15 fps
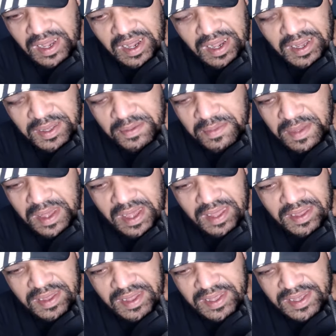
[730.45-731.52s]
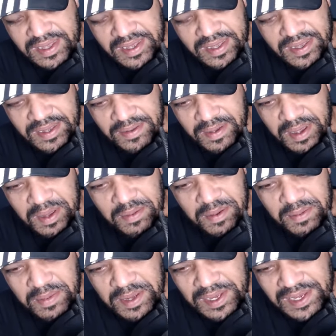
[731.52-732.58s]
And man, this makes me
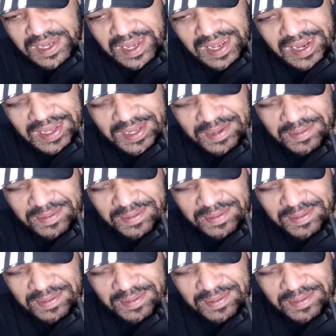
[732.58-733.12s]
be jealous,